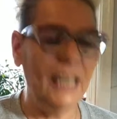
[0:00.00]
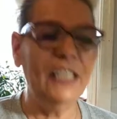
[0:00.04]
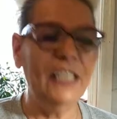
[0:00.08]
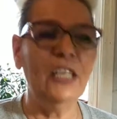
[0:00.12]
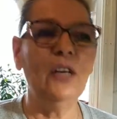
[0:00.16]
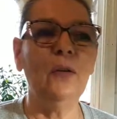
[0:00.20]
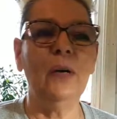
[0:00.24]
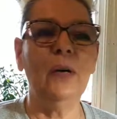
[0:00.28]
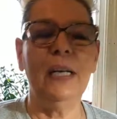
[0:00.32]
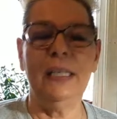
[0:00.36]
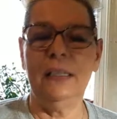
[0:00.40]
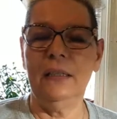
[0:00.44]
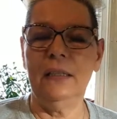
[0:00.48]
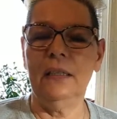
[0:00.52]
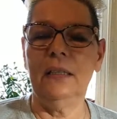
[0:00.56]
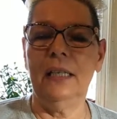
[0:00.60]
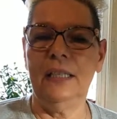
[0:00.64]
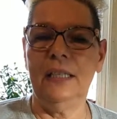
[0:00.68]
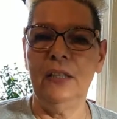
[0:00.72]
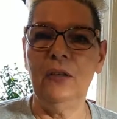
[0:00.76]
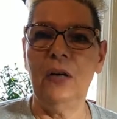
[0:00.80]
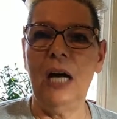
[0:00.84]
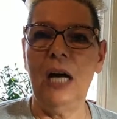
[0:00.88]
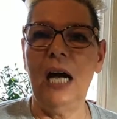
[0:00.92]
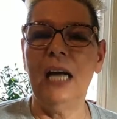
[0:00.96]
know I, I
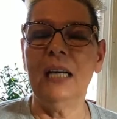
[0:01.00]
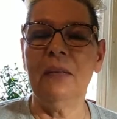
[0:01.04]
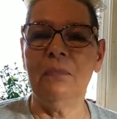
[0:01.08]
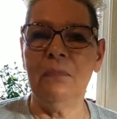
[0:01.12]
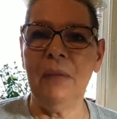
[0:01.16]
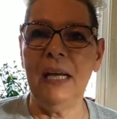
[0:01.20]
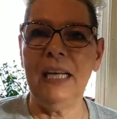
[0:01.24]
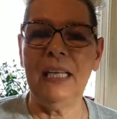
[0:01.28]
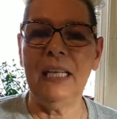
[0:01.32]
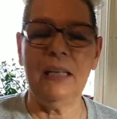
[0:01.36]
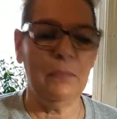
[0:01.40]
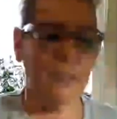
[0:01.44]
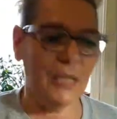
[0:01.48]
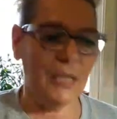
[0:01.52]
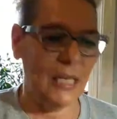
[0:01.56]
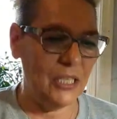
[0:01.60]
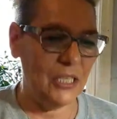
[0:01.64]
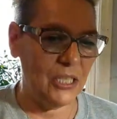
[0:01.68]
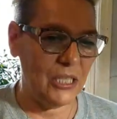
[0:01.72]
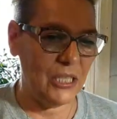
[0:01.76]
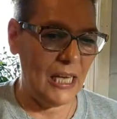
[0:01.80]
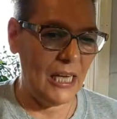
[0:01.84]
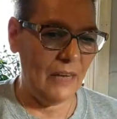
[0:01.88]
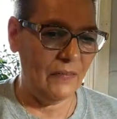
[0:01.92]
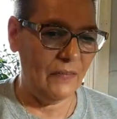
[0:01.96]
know how to make them, but I
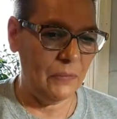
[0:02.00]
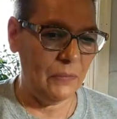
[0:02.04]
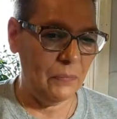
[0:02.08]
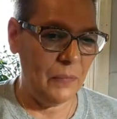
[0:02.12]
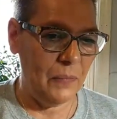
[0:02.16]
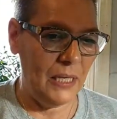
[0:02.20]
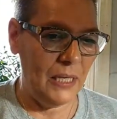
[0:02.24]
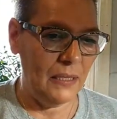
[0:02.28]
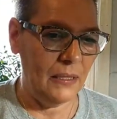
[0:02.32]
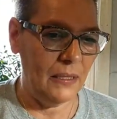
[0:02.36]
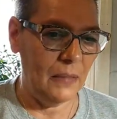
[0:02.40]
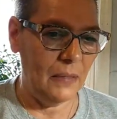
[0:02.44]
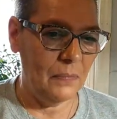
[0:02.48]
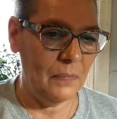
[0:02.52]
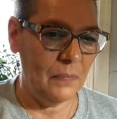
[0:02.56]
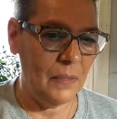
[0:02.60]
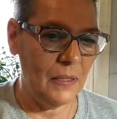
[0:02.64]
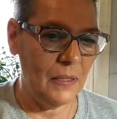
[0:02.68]
just haven't made them.